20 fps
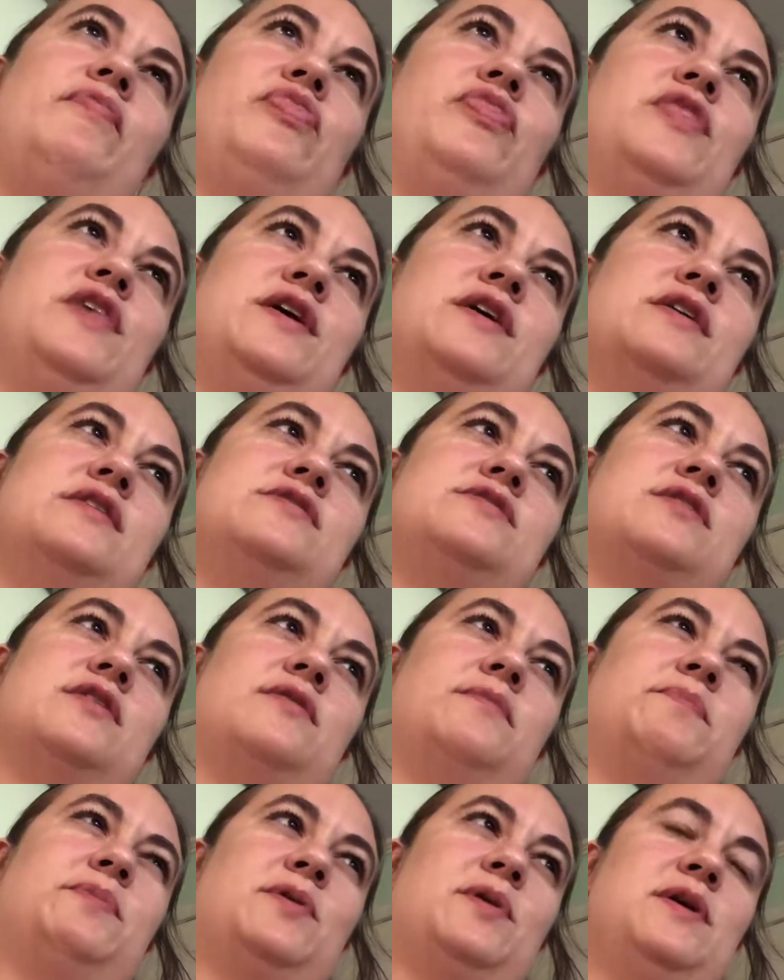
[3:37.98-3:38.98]
this on
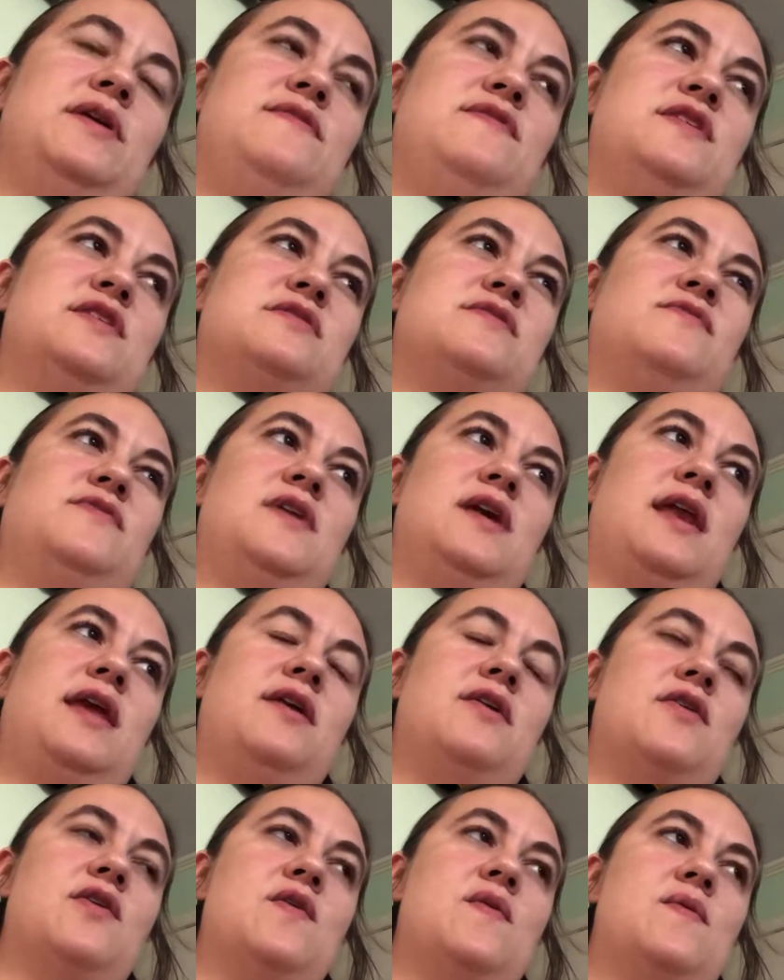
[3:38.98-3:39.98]
a previous
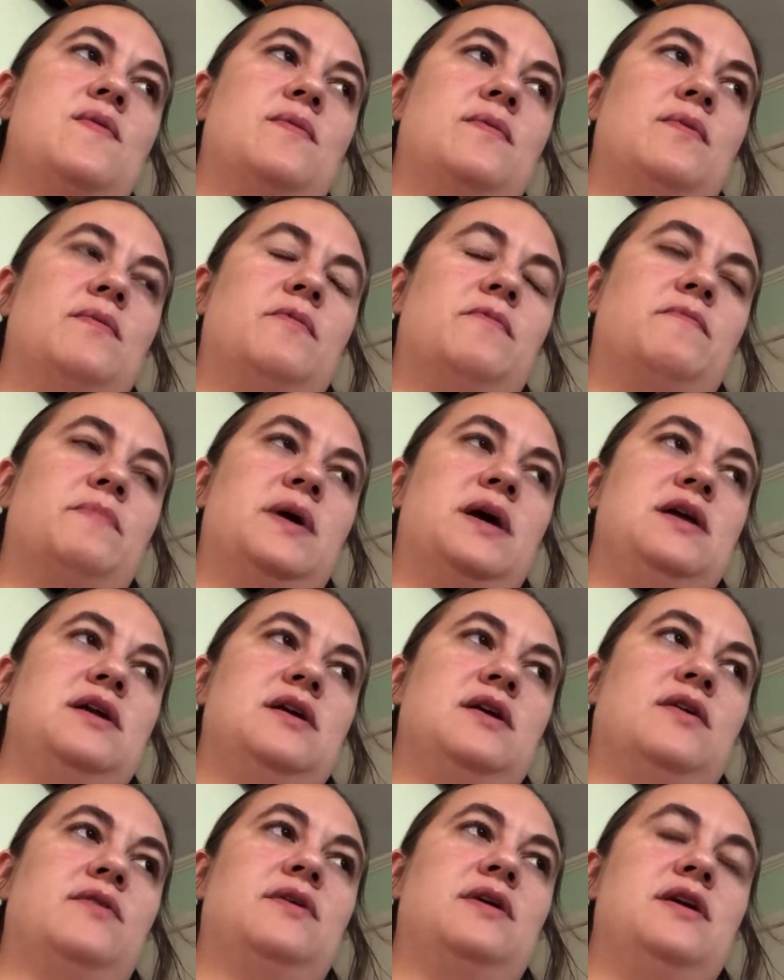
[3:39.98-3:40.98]
video, but
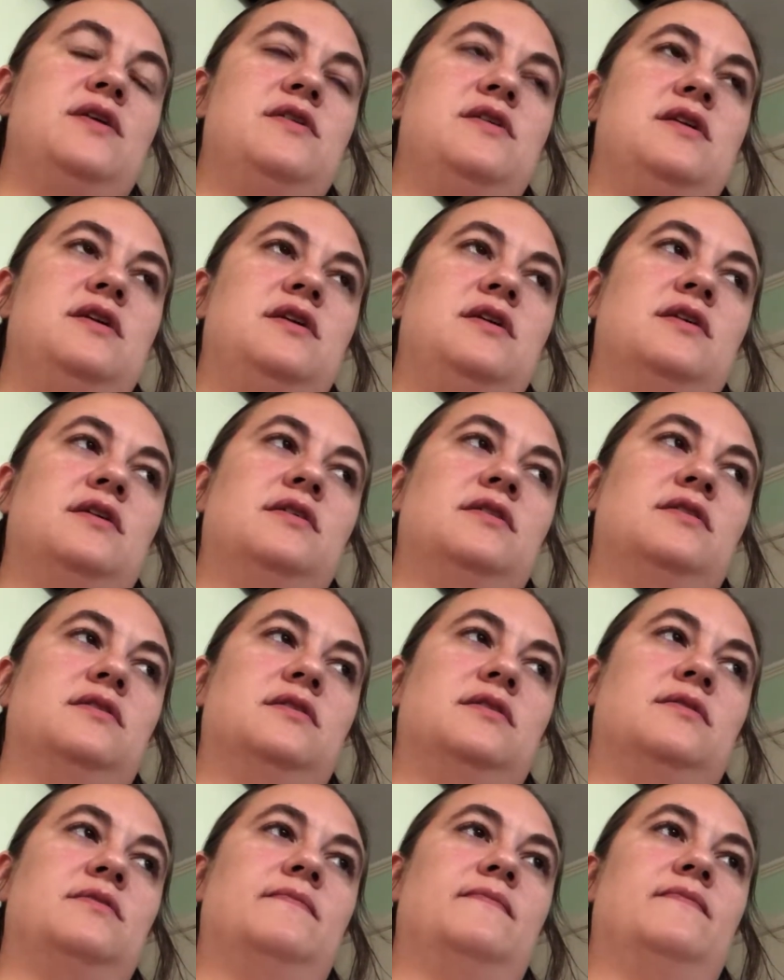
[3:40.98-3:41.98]
he
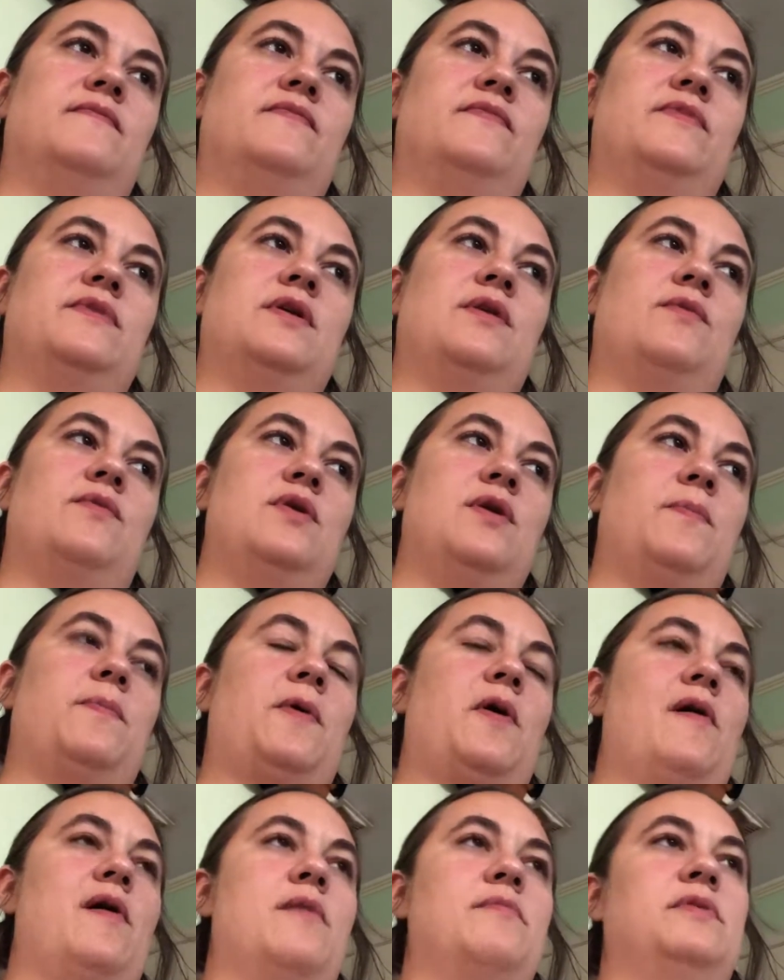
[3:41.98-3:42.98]
will
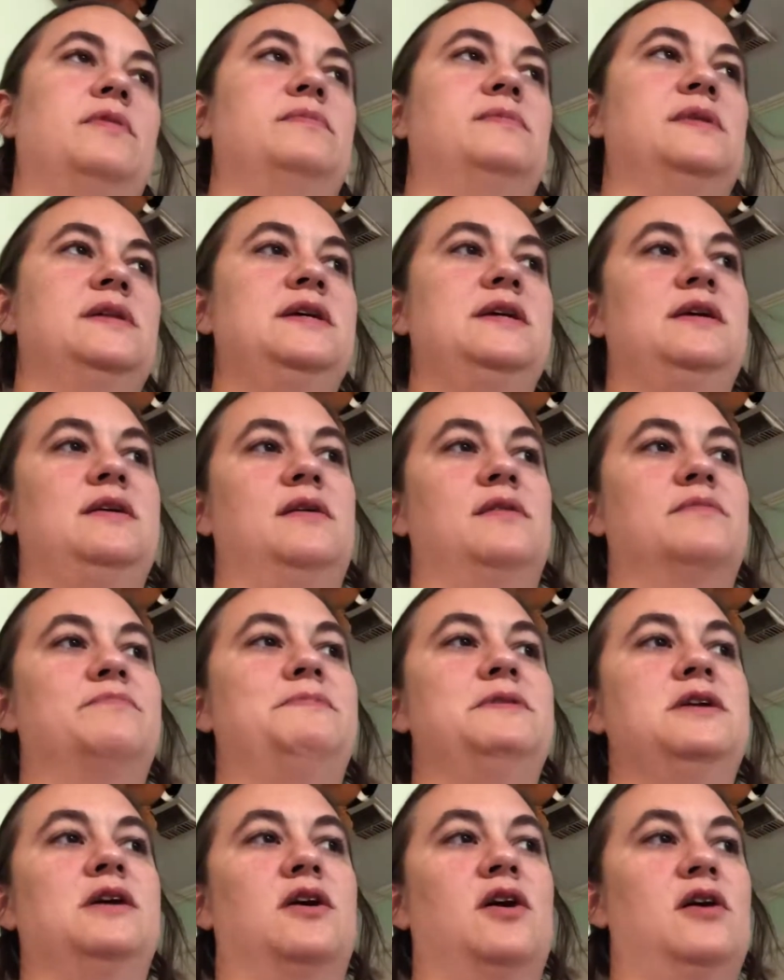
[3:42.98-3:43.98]
probably
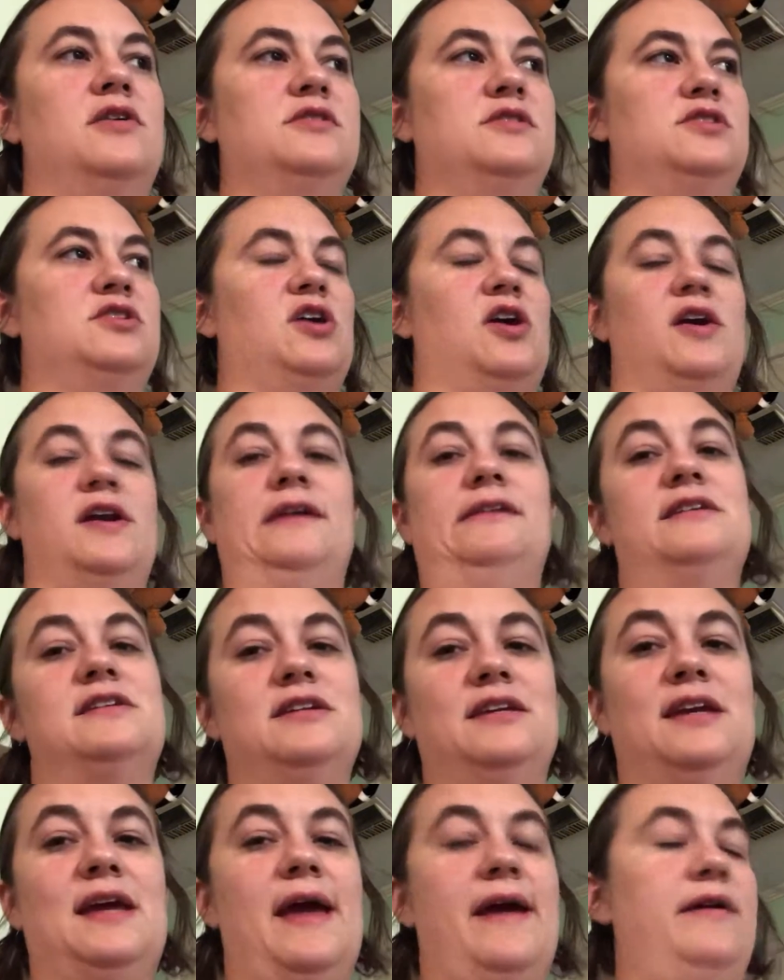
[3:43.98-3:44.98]
be starting
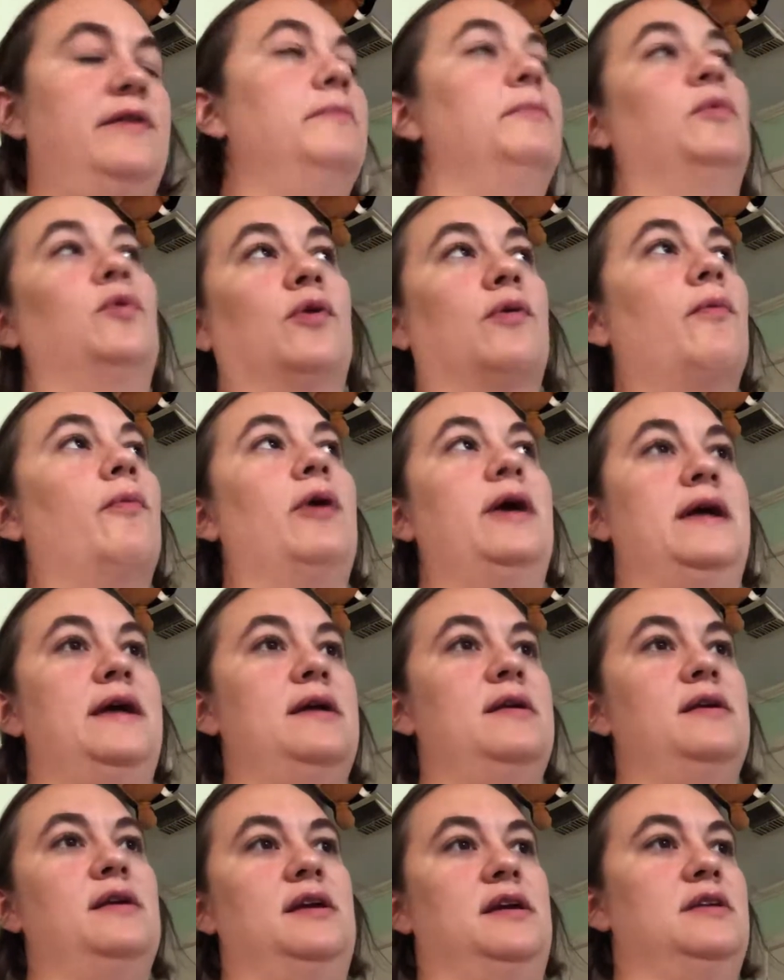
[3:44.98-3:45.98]
to gain more
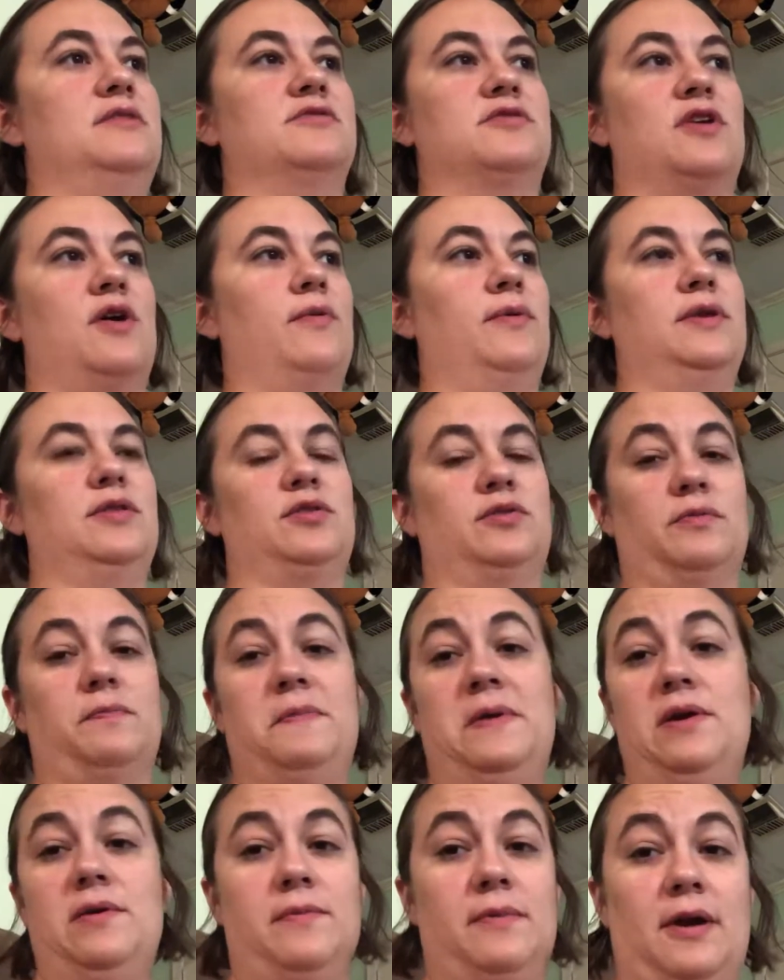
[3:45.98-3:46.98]
weight. He is going through
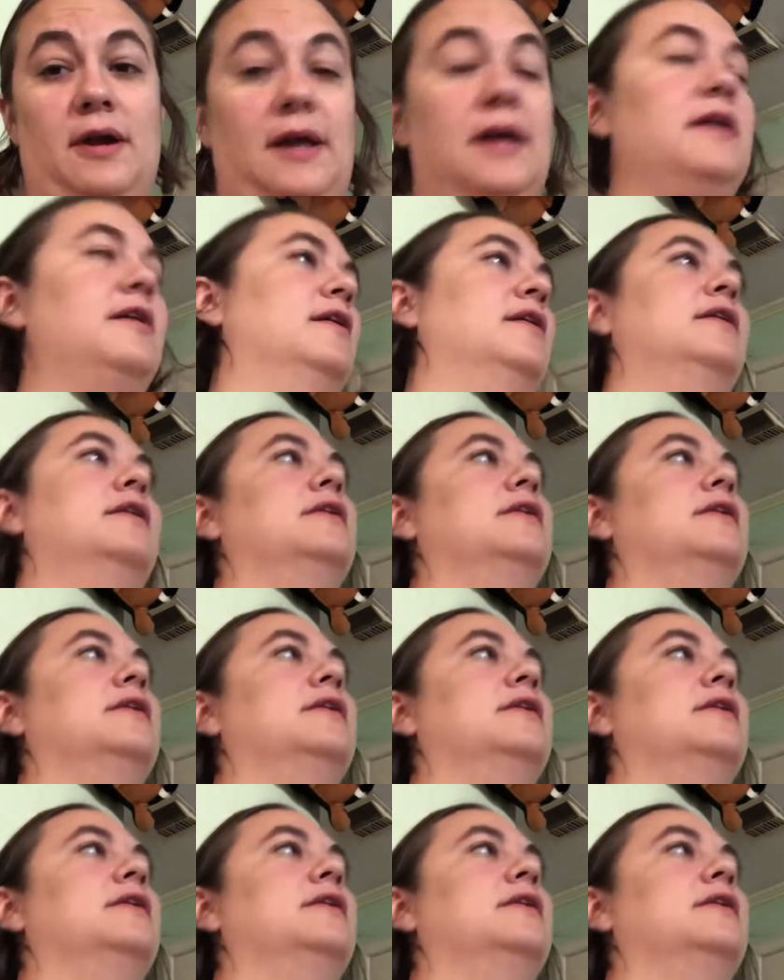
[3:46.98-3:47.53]
puberty,